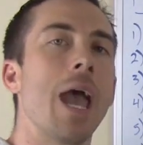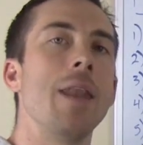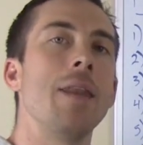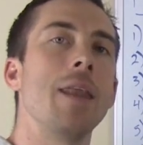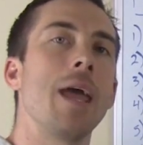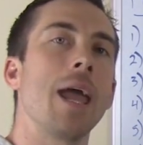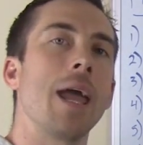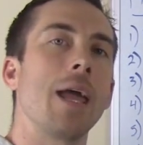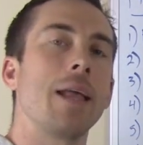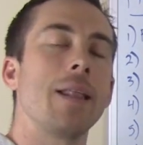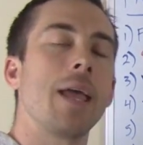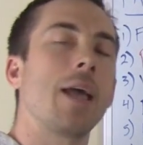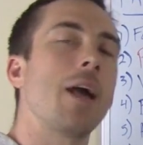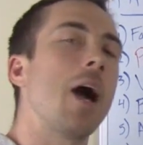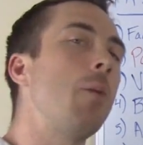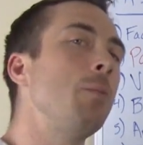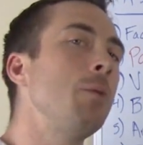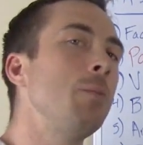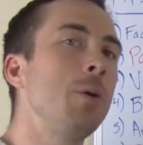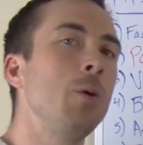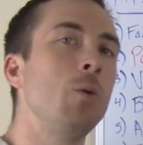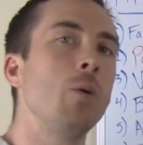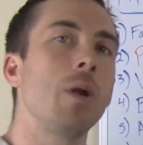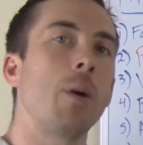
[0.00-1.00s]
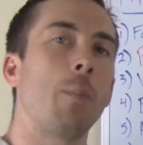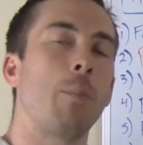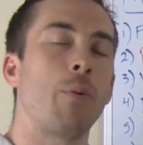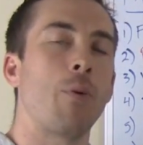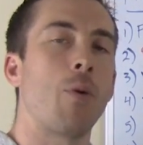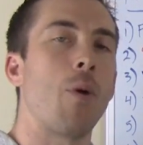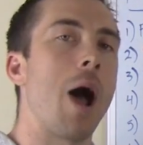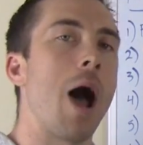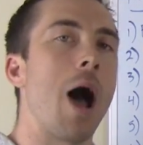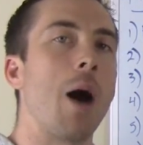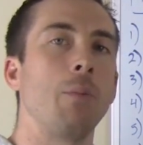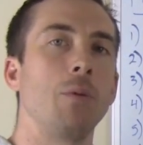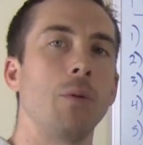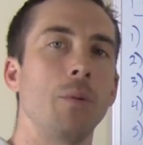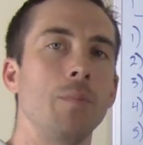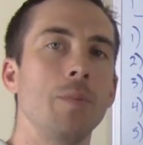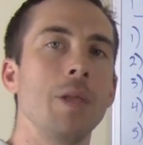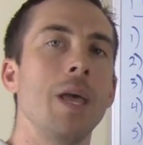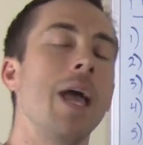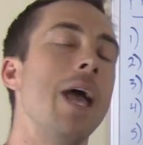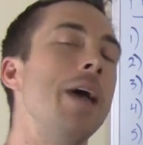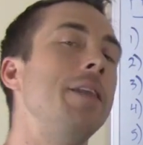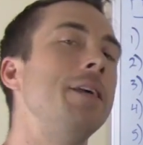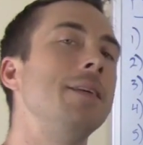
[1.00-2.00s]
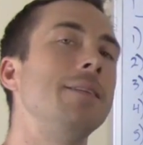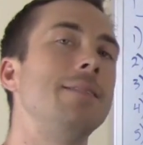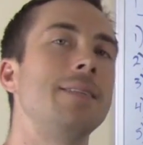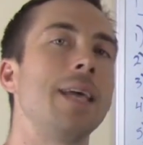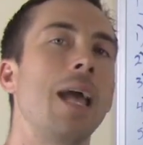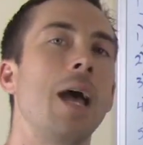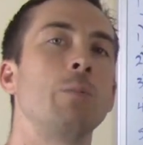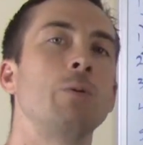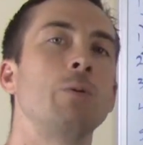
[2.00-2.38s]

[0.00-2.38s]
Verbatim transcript: and they, they come to me with a problem, and they say,